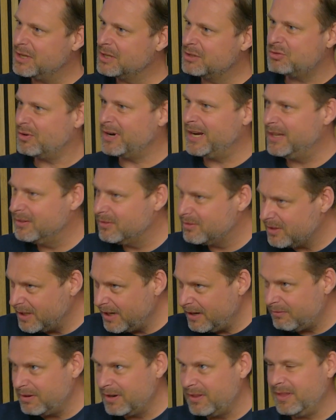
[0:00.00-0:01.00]
trends
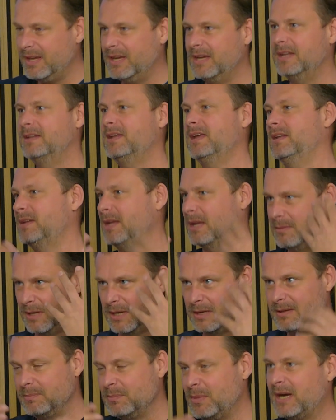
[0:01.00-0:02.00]
and everything
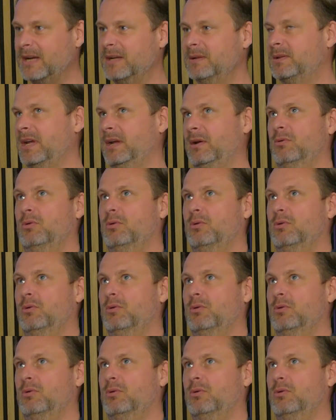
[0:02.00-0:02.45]
in mind. They